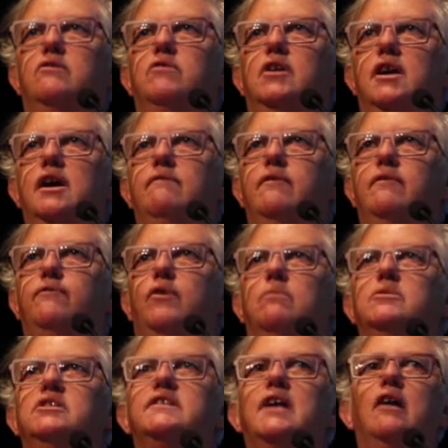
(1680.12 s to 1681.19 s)
to recover
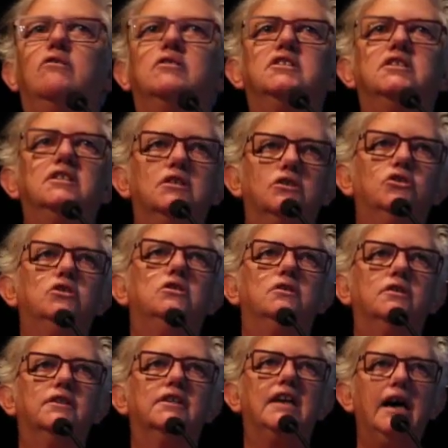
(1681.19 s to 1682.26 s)
from is our addiction
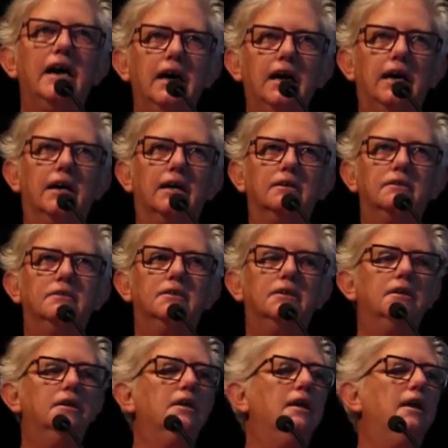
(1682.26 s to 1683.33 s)
to the car,
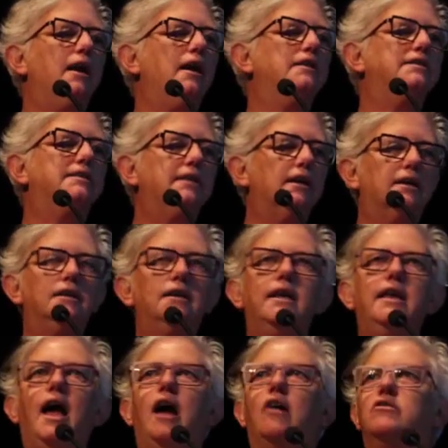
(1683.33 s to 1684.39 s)
and
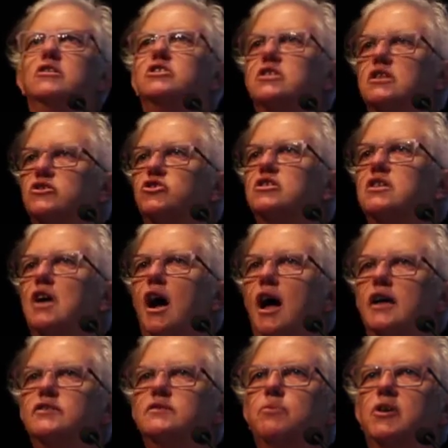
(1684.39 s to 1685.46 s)
secondly, our addiction to
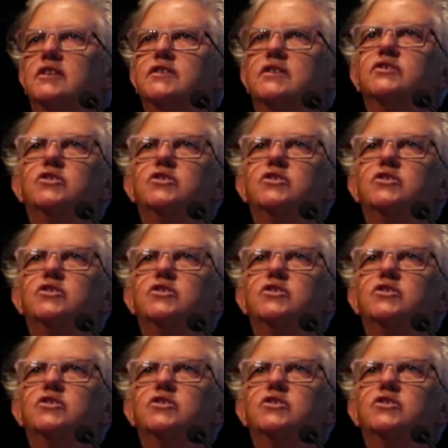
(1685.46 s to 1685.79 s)
house prices.